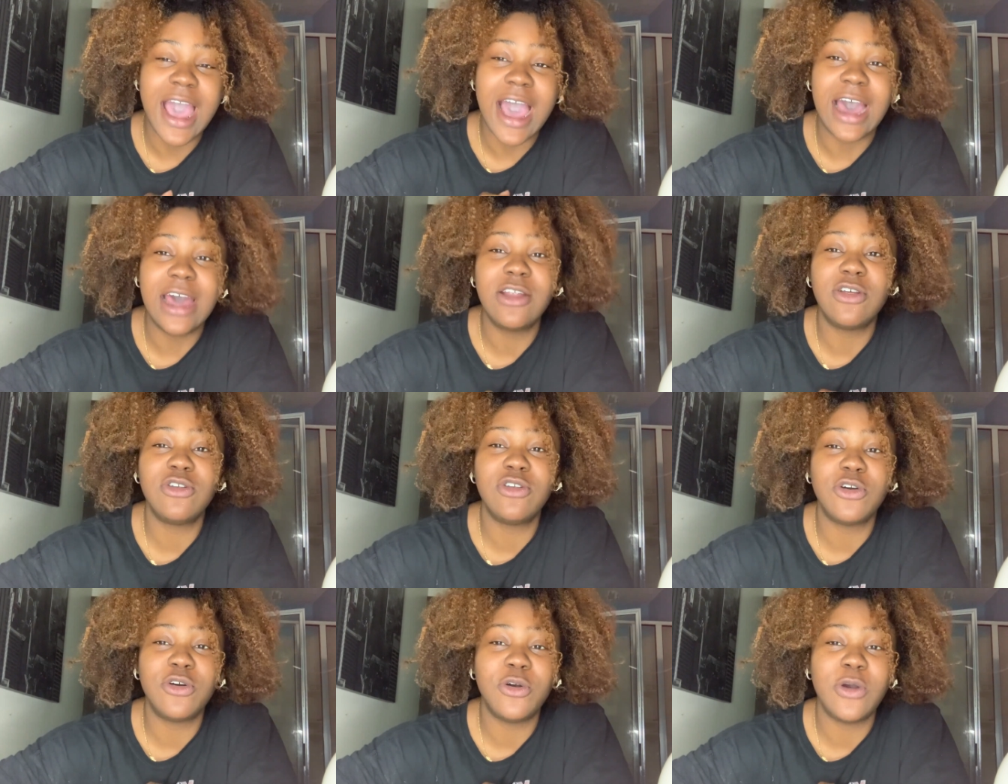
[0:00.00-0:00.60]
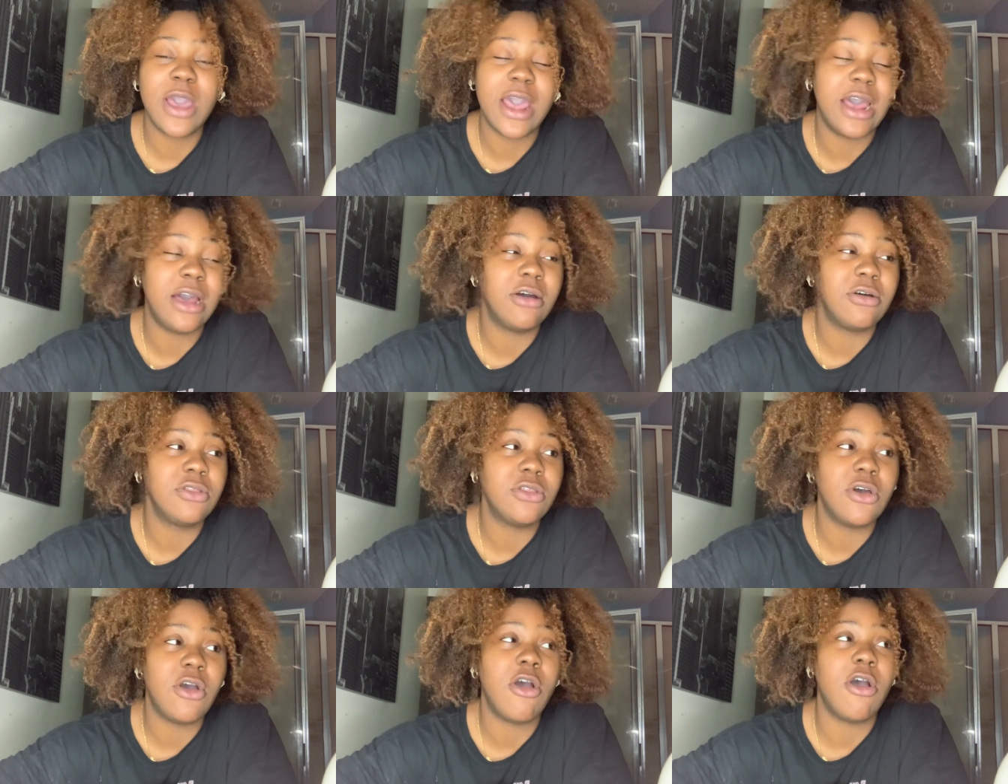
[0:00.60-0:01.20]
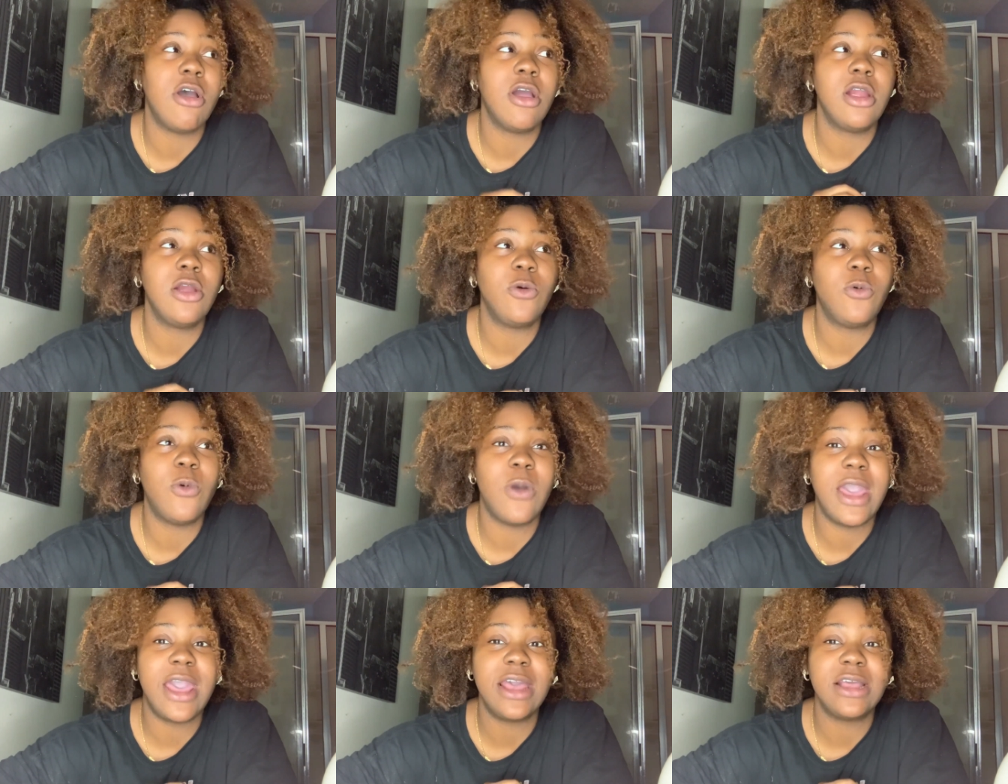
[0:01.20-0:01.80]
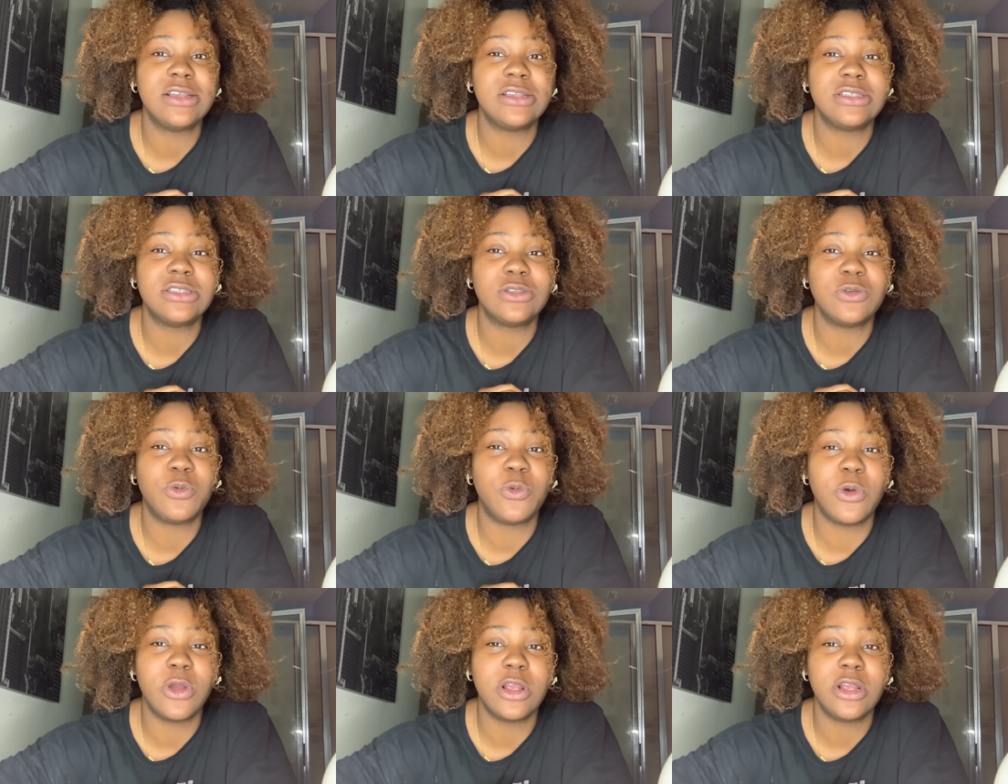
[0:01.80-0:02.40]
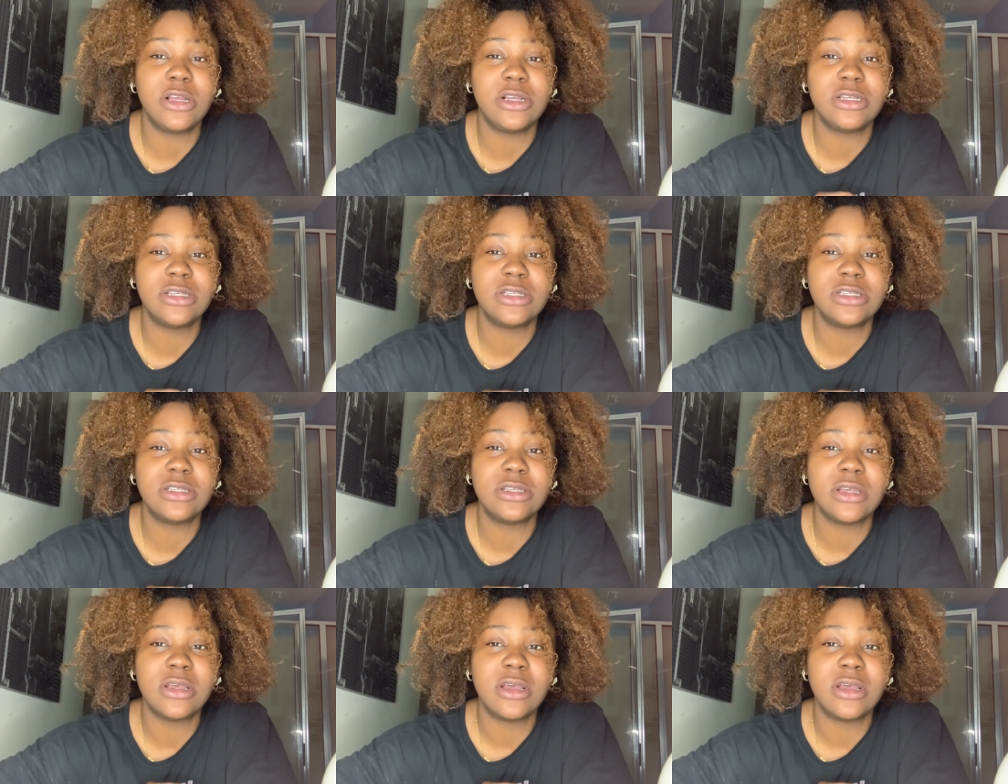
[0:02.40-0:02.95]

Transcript: I don't know how the hard wax works